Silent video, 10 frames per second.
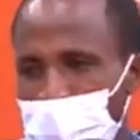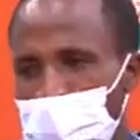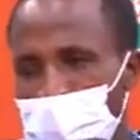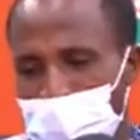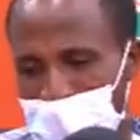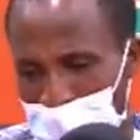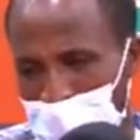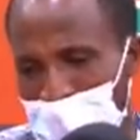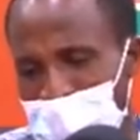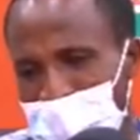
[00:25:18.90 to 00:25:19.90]
so. And
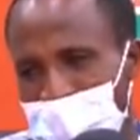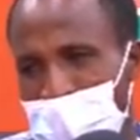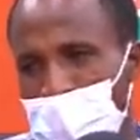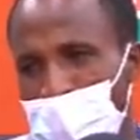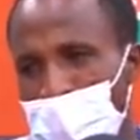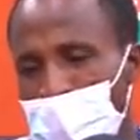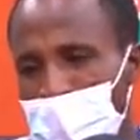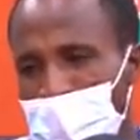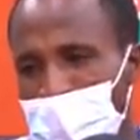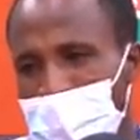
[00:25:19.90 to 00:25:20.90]
asi tira no no.
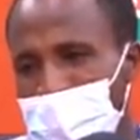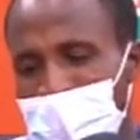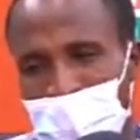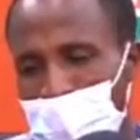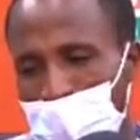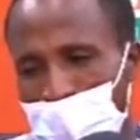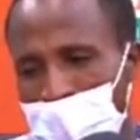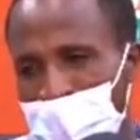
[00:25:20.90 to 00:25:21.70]
E mama.